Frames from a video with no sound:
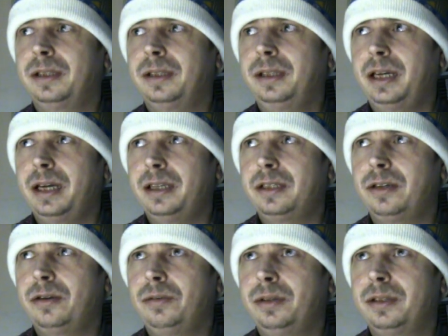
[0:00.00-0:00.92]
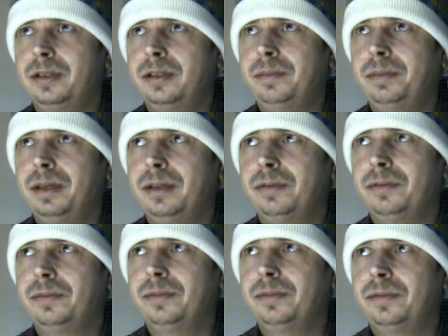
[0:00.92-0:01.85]
Yeah, it's a gold. It's the bigger,
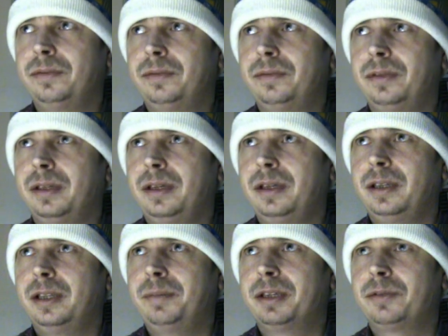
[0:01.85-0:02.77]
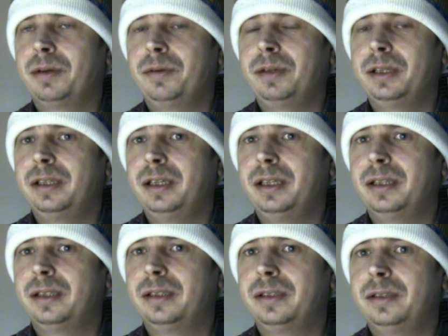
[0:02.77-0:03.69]
the best one, isn't it?
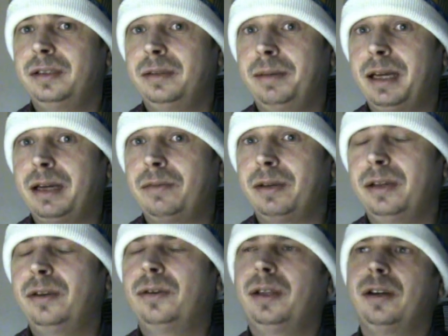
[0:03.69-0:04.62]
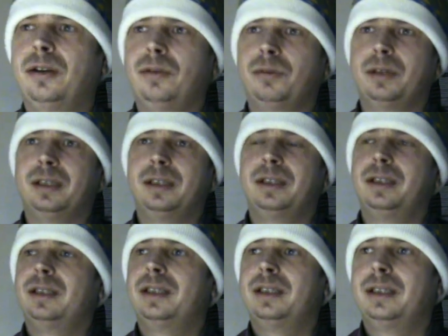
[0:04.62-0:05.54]
It's the black one. No, the gold one
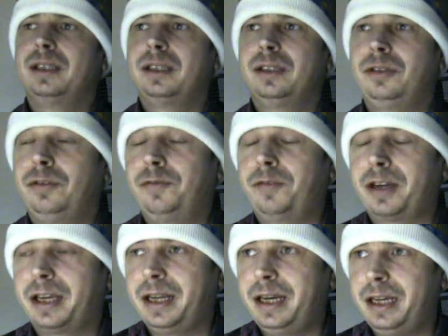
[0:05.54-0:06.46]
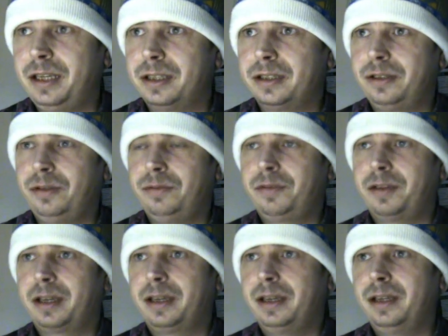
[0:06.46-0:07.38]
took fucking ages to
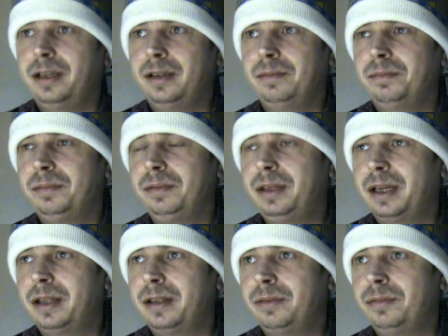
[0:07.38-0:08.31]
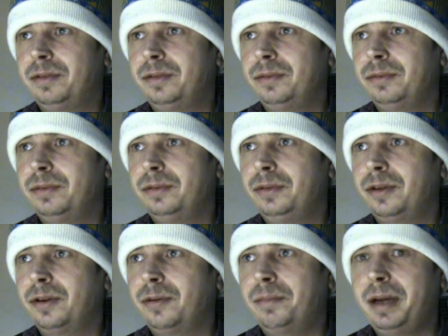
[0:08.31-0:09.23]
fucking get them to you
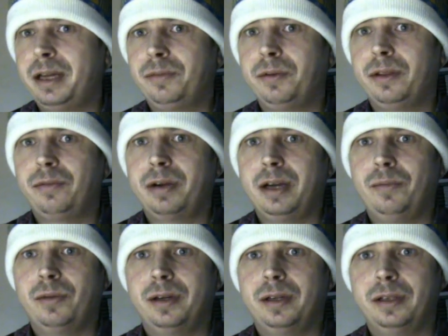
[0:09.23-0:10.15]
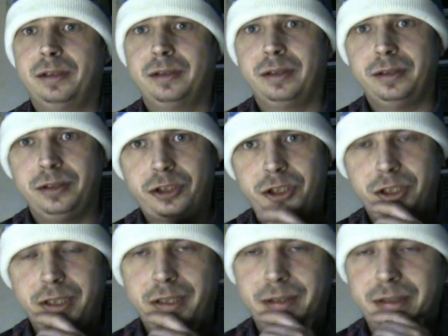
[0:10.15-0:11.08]
know mate with the right ones and
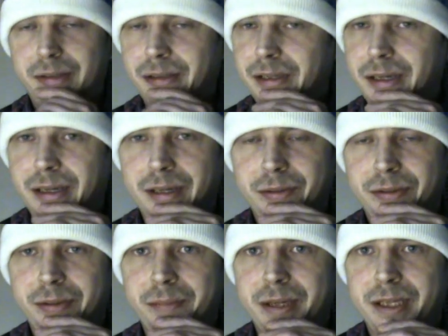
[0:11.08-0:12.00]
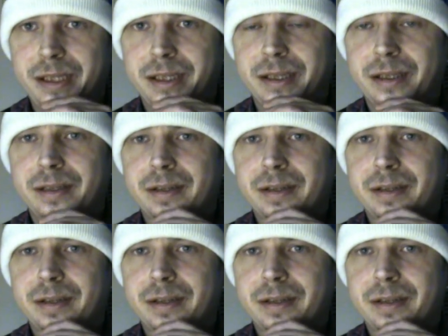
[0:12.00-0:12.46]
shit. Ah, oh, it was amazing.